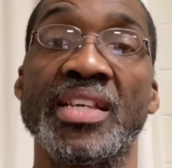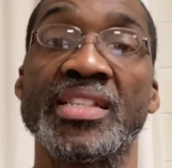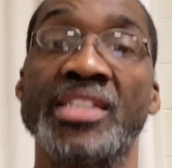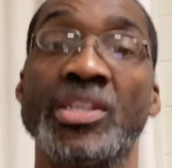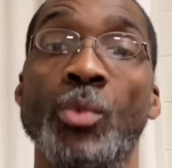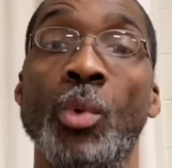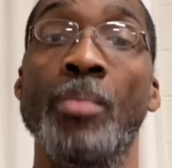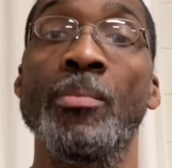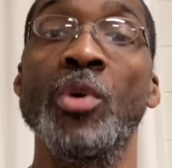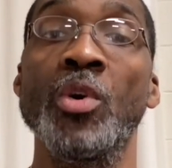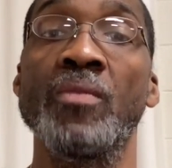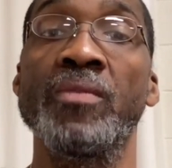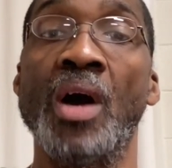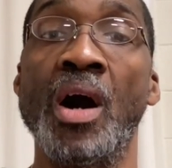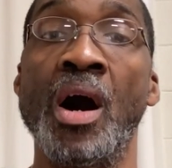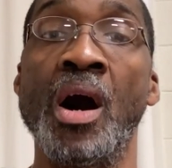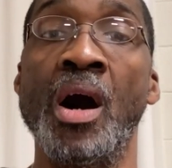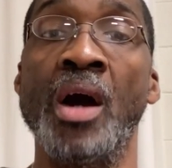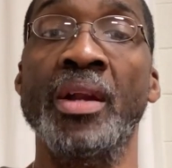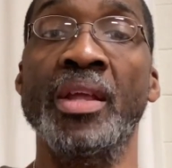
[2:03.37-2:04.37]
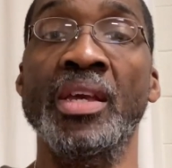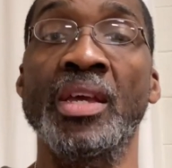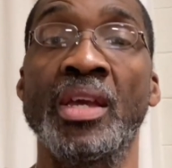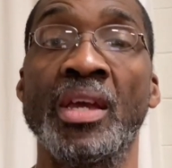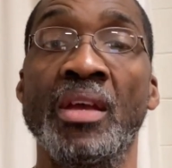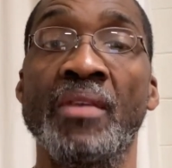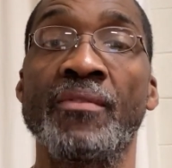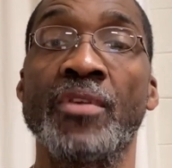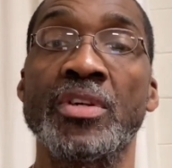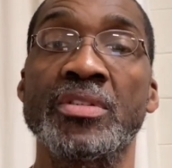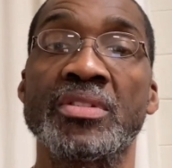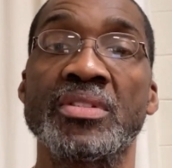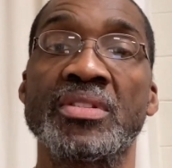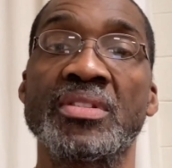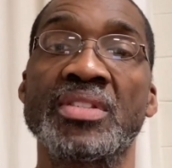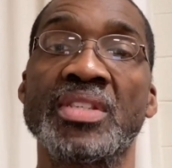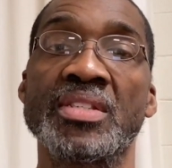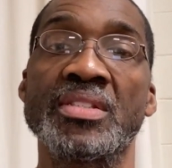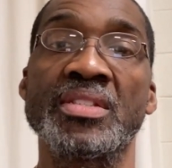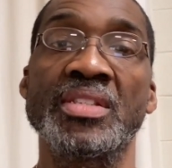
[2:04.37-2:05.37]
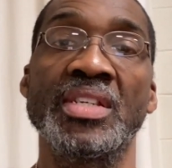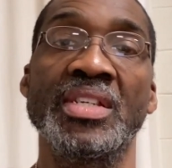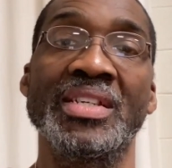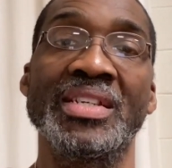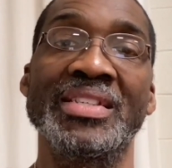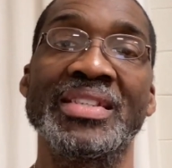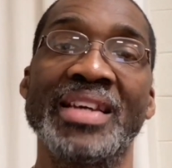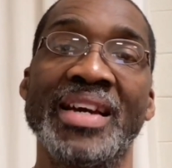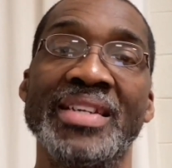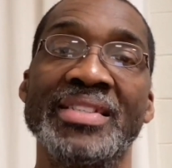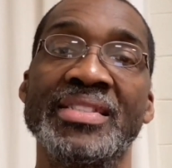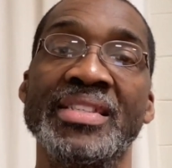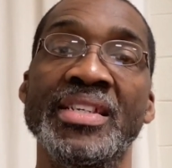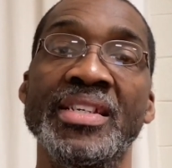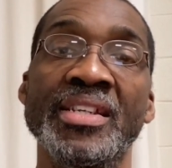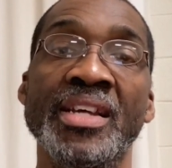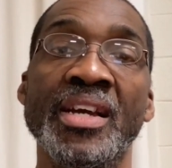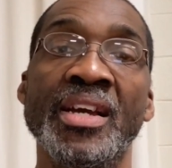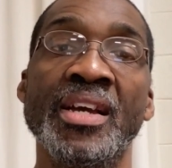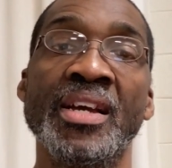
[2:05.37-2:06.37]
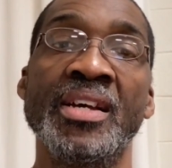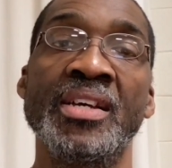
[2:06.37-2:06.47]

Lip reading: As he will move on in verses 16 and 19